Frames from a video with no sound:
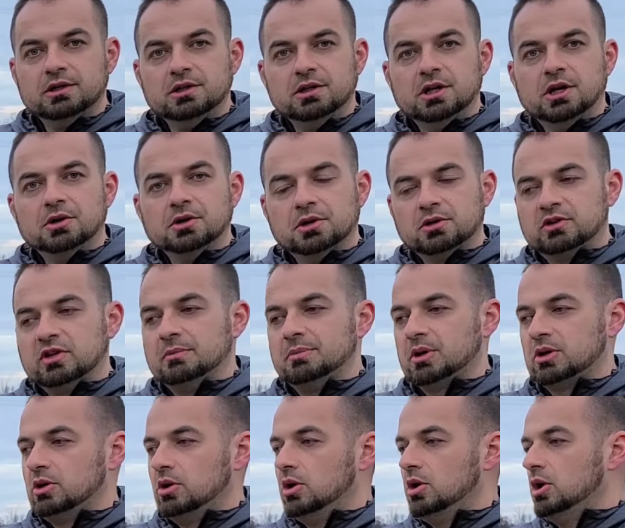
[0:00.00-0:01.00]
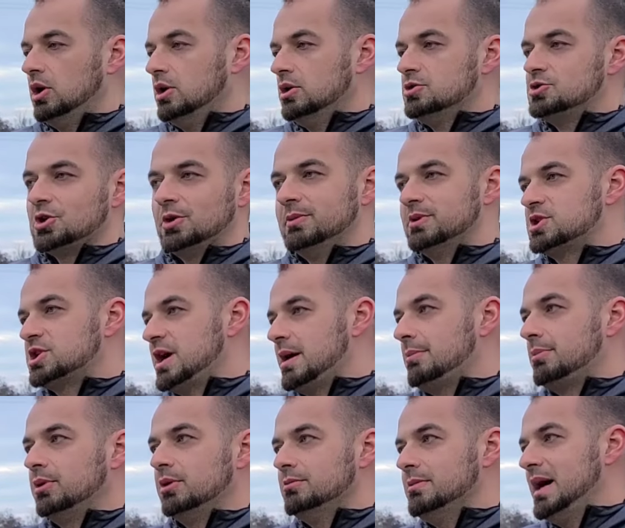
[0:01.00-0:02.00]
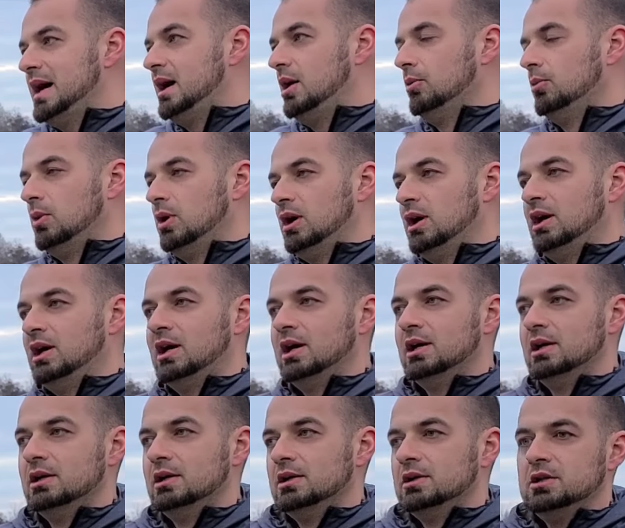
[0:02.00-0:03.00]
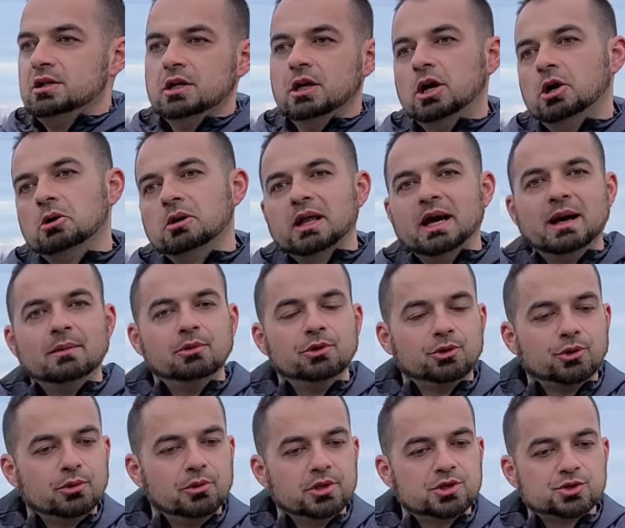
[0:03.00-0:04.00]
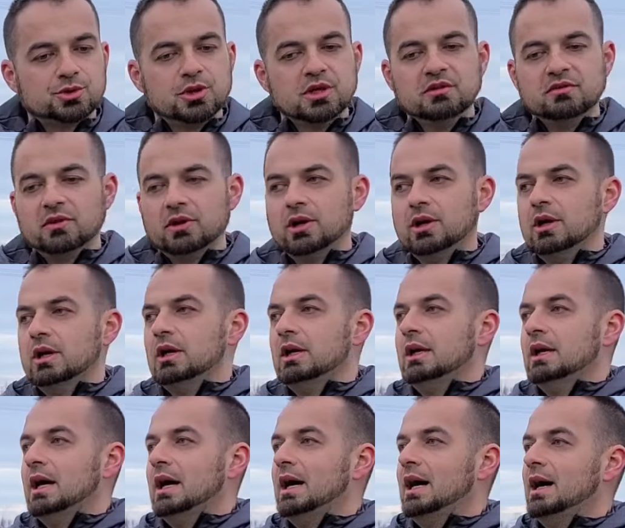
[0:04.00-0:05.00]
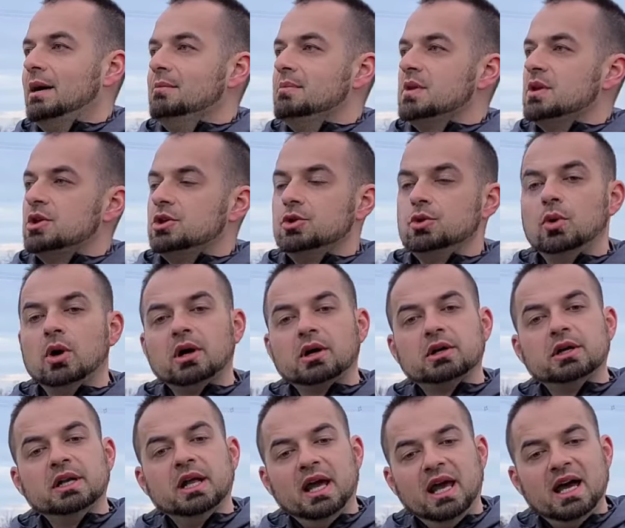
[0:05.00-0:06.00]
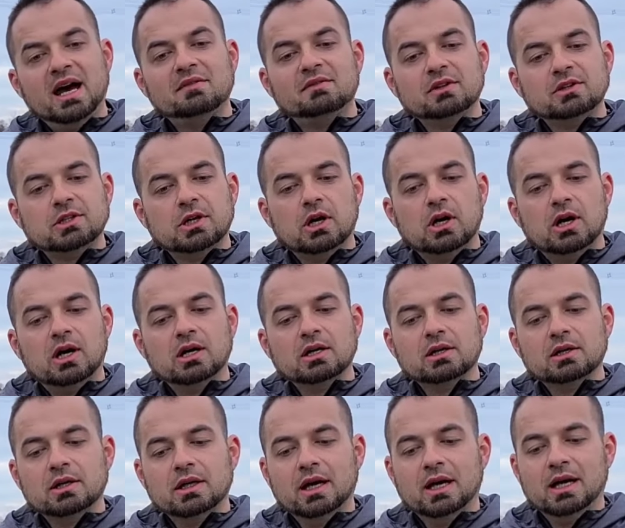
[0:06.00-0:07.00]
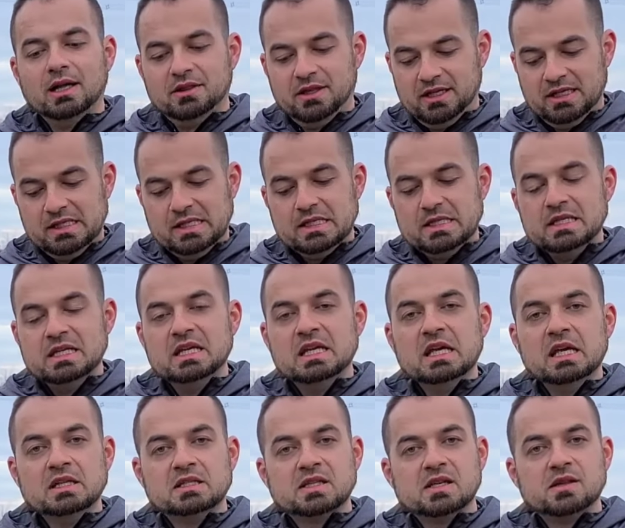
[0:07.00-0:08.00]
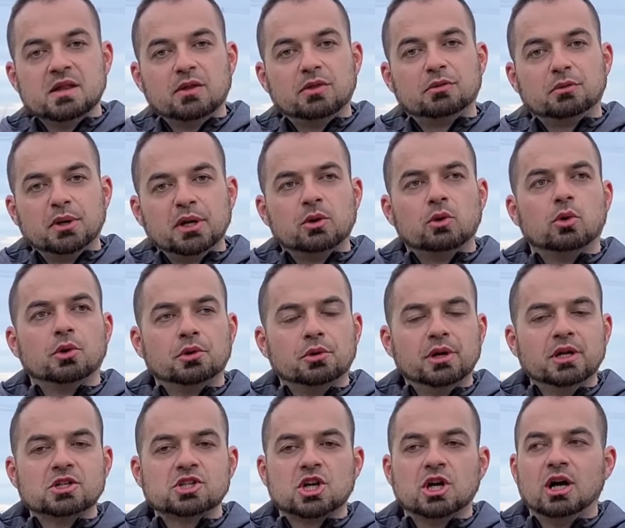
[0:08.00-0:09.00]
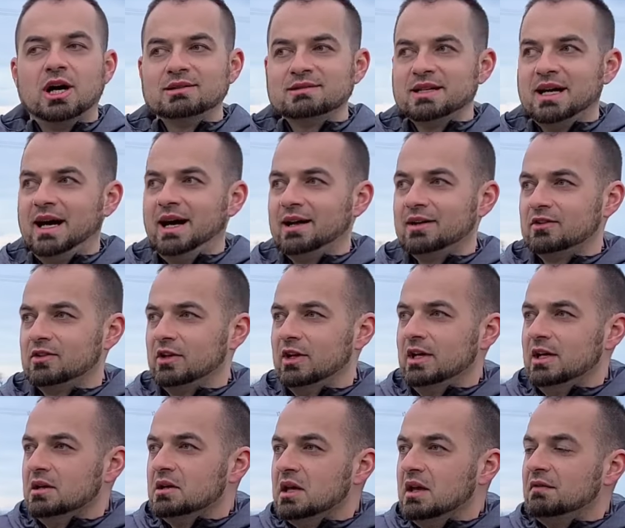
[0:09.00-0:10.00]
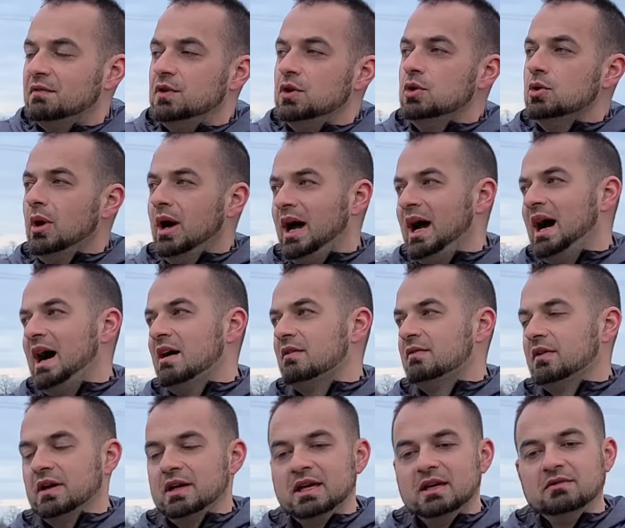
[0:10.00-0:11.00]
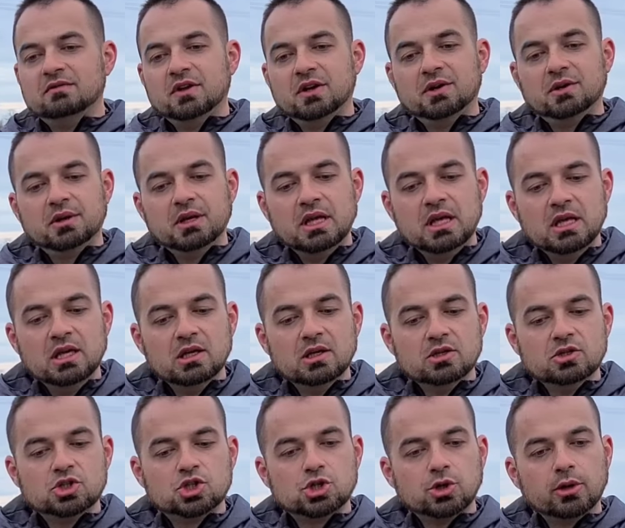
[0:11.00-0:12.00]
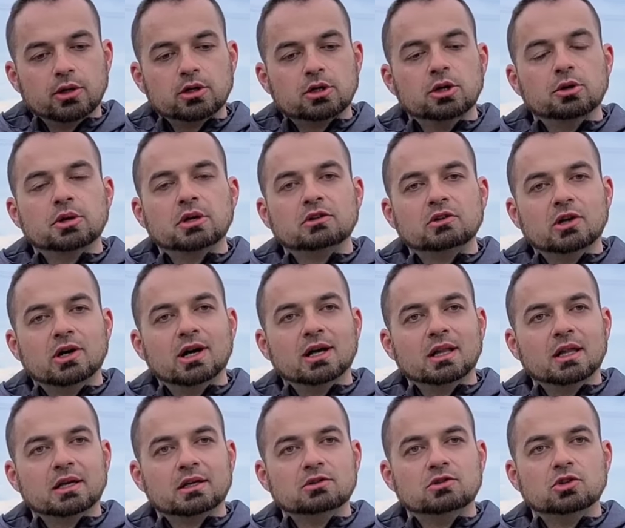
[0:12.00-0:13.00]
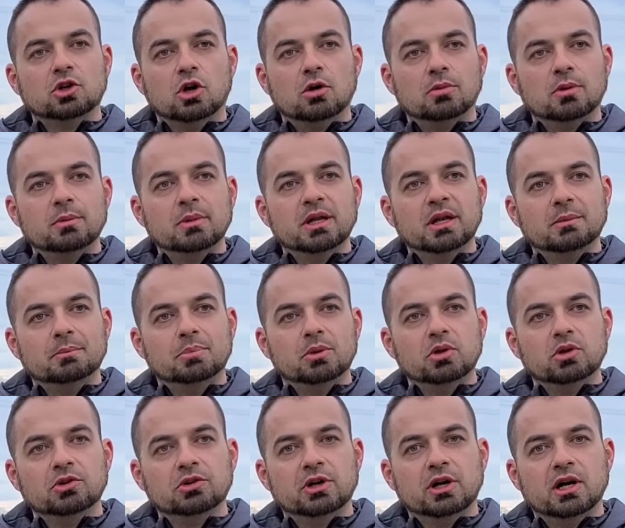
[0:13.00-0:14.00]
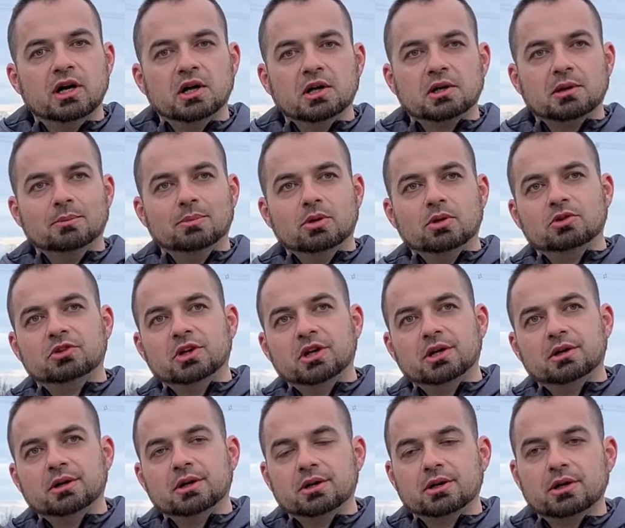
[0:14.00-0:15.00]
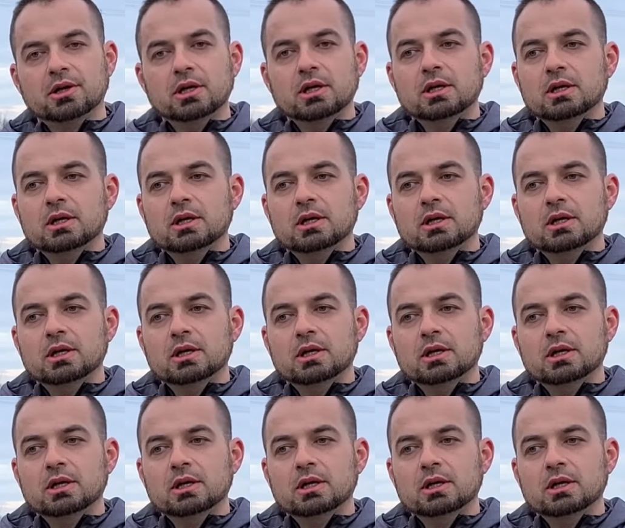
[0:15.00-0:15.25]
you know, your typical German Shepherd, Malinois, you know, Labrador Retriever, you are going to have a dog that needs the 3/4-inch contacts. If you have a very short-coated dog like a Doberman, a Bulldog, a Bull Terrier,